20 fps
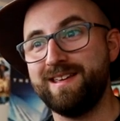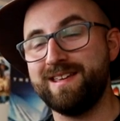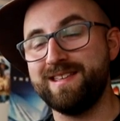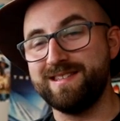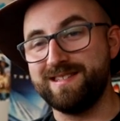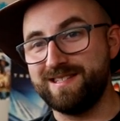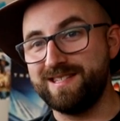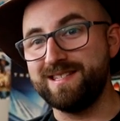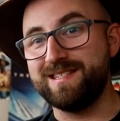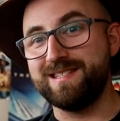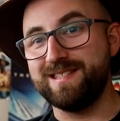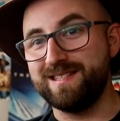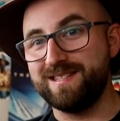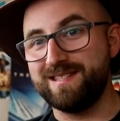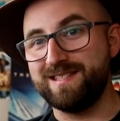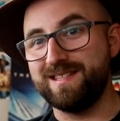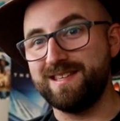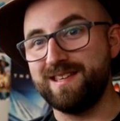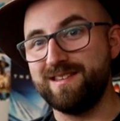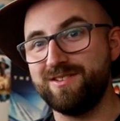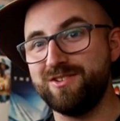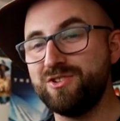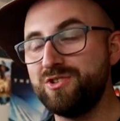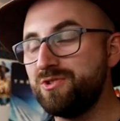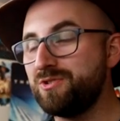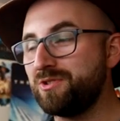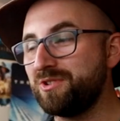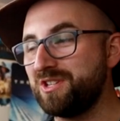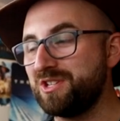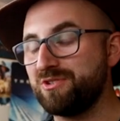consistency. There's
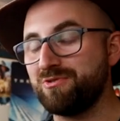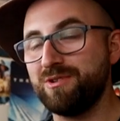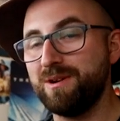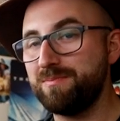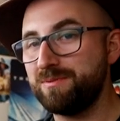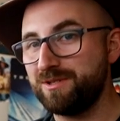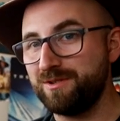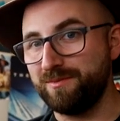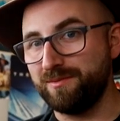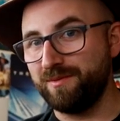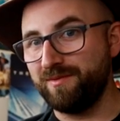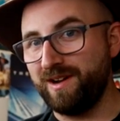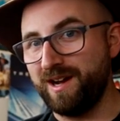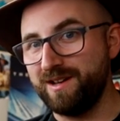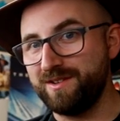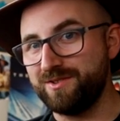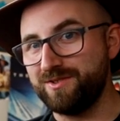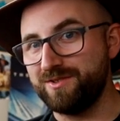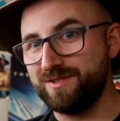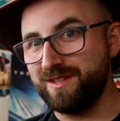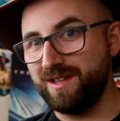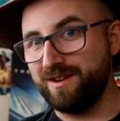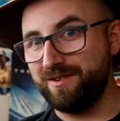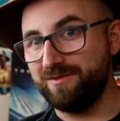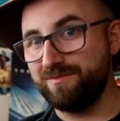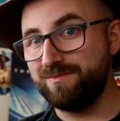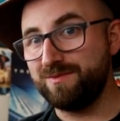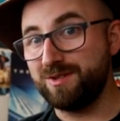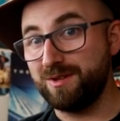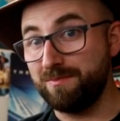usually script supervisors that
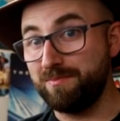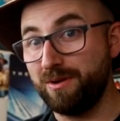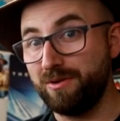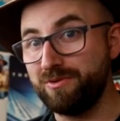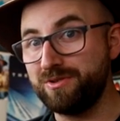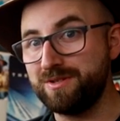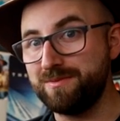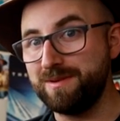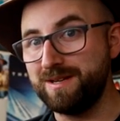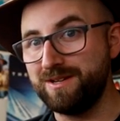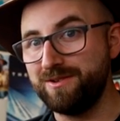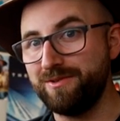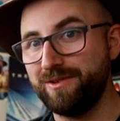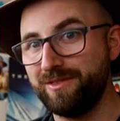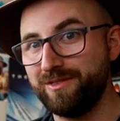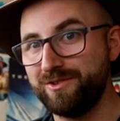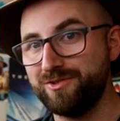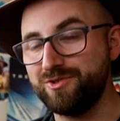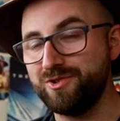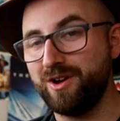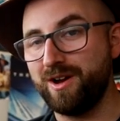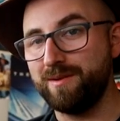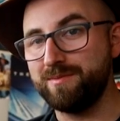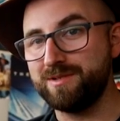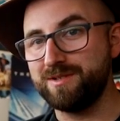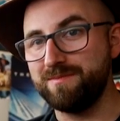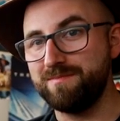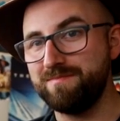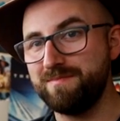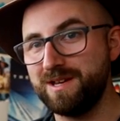are supposed to be doing their
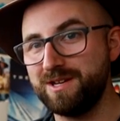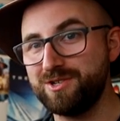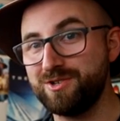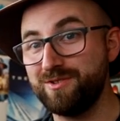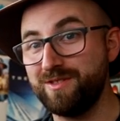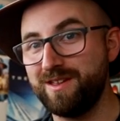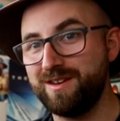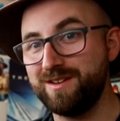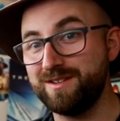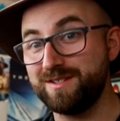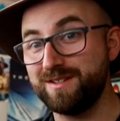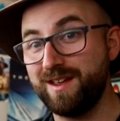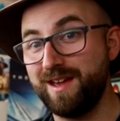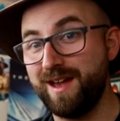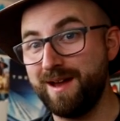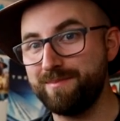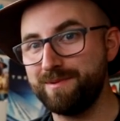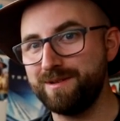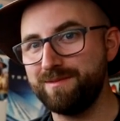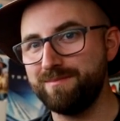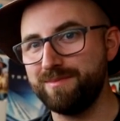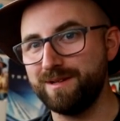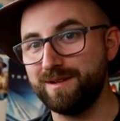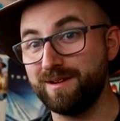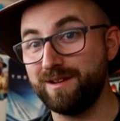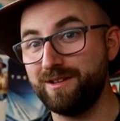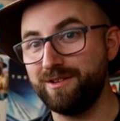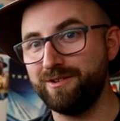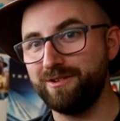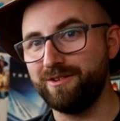jobs to make sure that doesn't happen, but
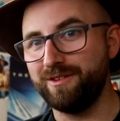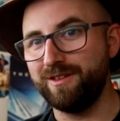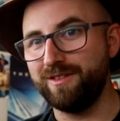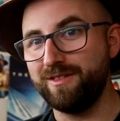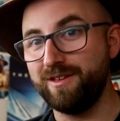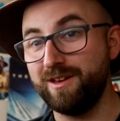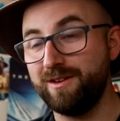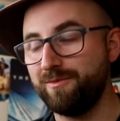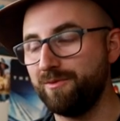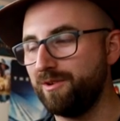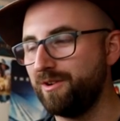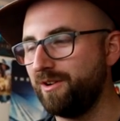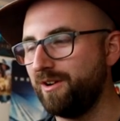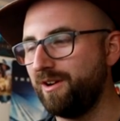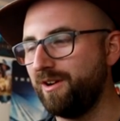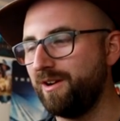uh, clearly they were